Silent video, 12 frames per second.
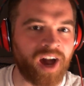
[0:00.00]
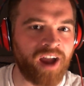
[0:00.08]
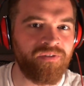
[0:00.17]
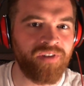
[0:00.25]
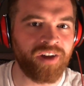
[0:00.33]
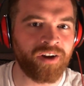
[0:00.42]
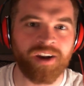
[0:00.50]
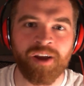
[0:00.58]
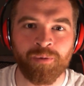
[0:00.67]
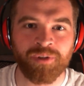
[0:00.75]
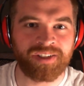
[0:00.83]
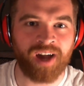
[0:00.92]
I figured it
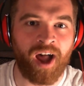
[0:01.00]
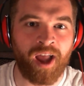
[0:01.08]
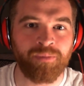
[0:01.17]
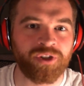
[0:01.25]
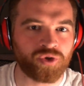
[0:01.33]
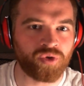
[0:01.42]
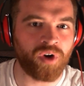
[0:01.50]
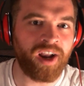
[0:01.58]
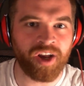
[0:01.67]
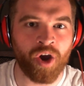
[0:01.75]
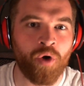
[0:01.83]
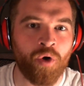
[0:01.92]
was time to try to
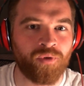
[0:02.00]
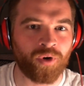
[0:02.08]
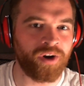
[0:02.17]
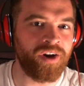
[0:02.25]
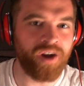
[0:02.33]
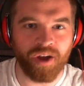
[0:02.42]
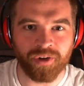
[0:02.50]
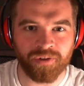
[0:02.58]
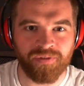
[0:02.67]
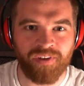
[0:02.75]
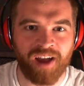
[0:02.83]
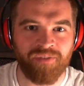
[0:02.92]
go for another
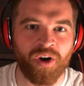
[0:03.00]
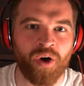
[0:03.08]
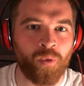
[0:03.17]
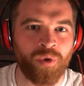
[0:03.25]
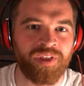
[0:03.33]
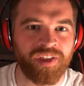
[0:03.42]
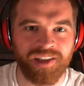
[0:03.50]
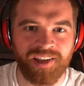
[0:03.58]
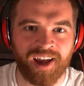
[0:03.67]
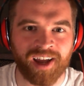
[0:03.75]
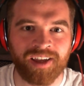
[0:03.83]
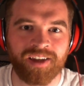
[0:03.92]
5-0 with the
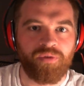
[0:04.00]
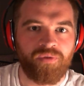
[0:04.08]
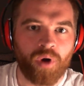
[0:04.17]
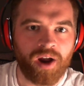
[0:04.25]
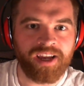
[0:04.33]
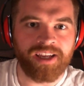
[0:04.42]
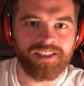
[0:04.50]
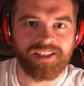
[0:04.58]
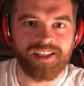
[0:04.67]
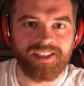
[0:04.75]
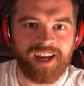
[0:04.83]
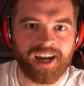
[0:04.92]
deck. Before I get into
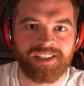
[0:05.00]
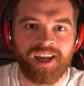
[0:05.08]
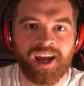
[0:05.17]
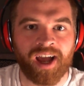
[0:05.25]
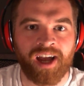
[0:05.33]
the deck tech,